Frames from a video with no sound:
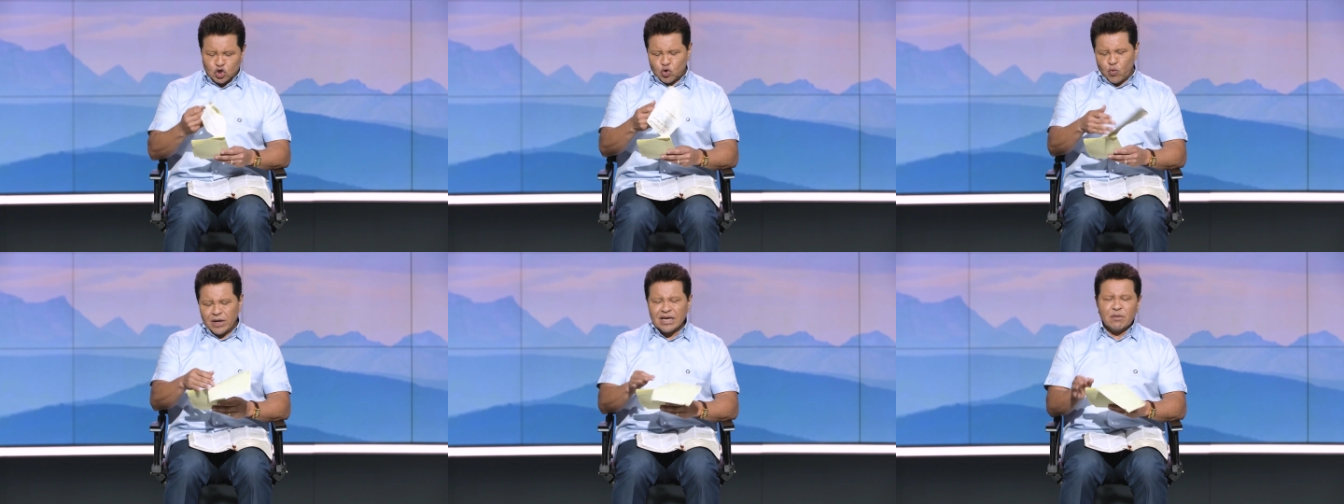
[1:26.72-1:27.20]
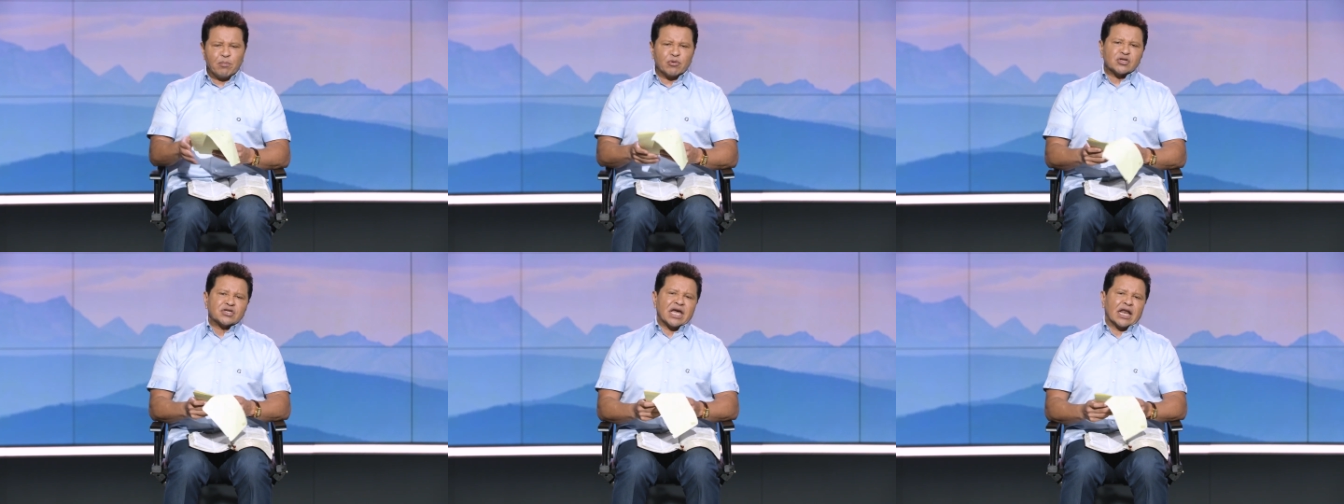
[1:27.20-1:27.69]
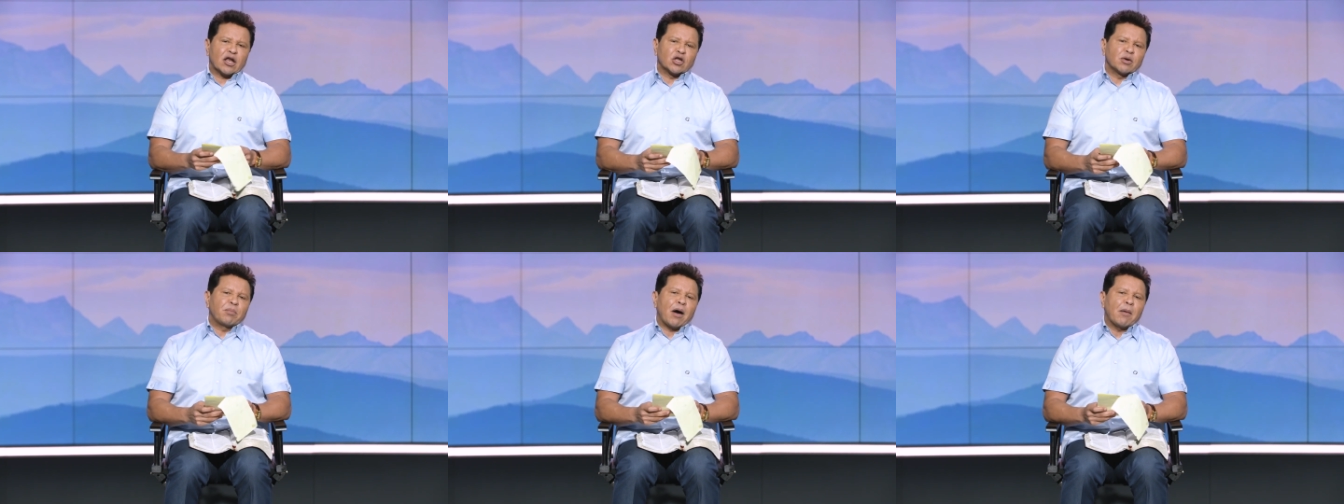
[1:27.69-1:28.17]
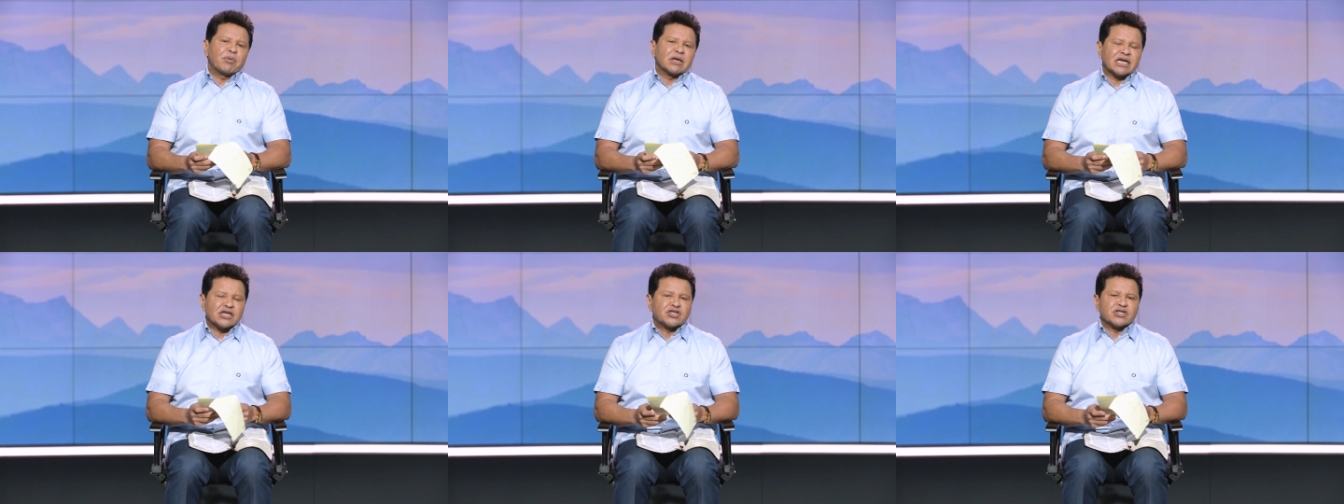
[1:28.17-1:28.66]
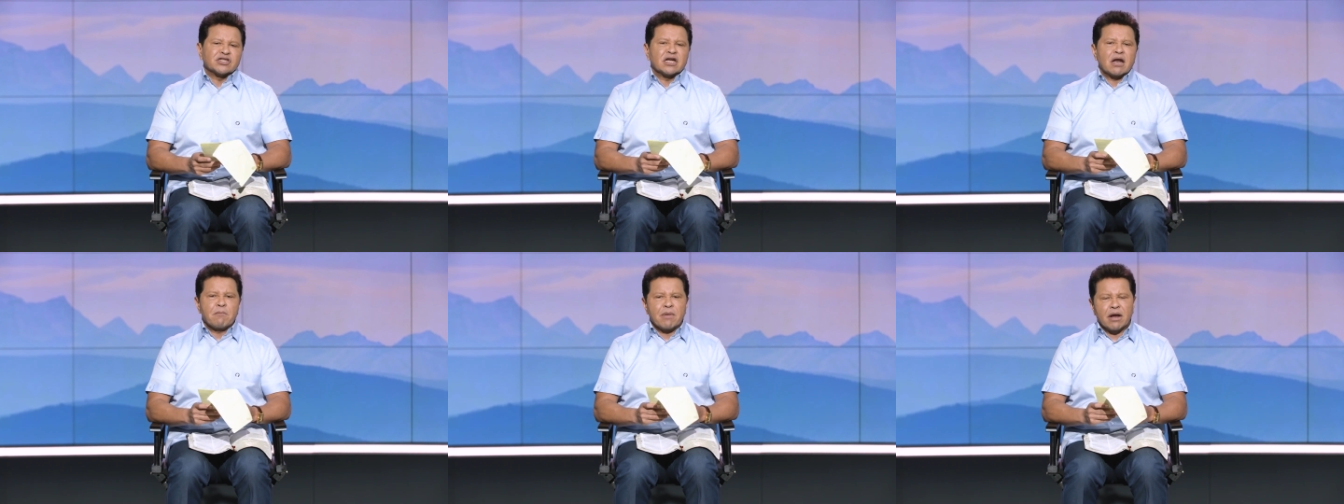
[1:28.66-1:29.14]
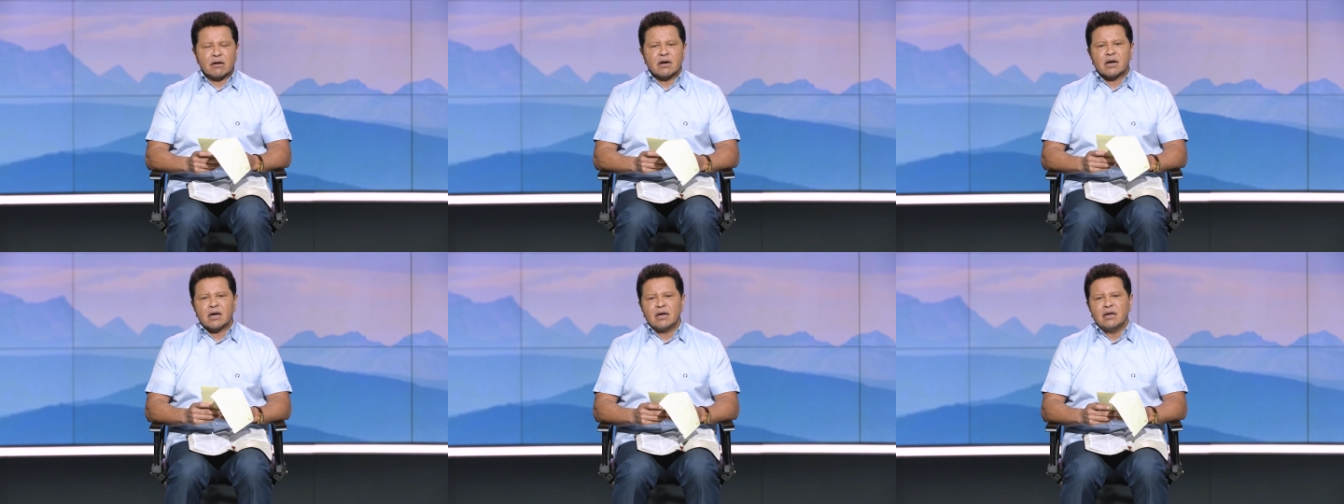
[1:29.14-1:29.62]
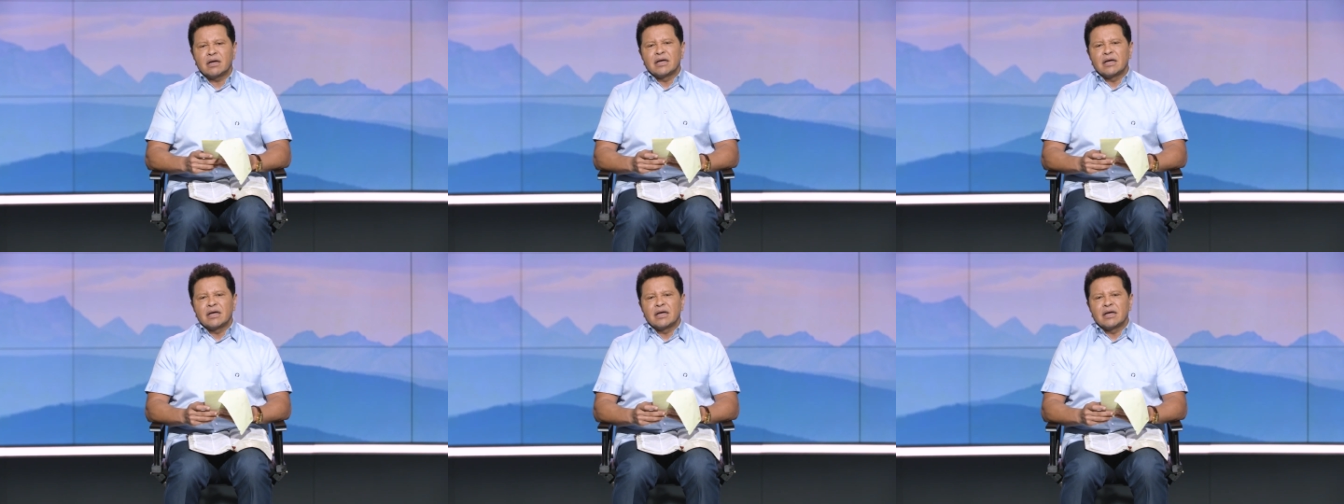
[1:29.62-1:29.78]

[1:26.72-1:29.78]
20% of the population in America